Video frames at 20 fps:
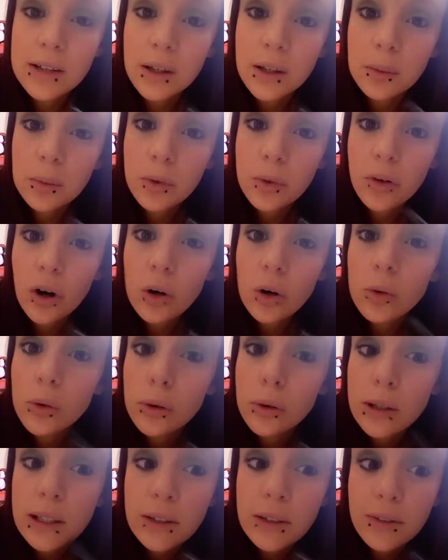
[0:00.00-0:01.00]
up with a whole
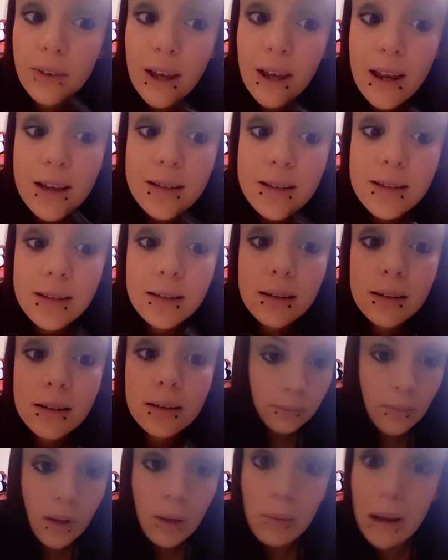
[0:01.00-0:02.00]
green face.
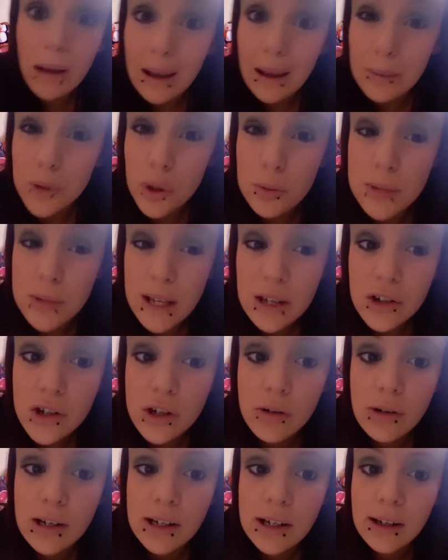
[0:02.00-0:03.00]
My laptop's actually
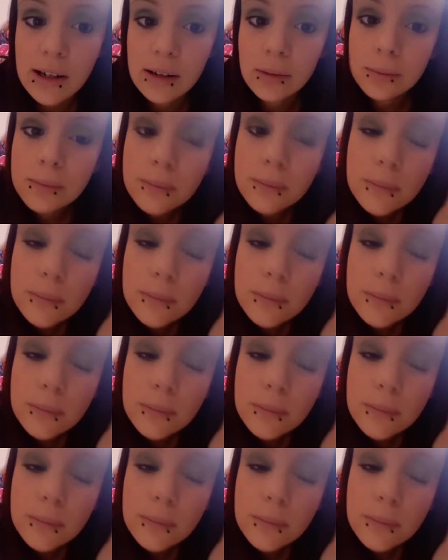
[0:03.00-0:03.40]
green now.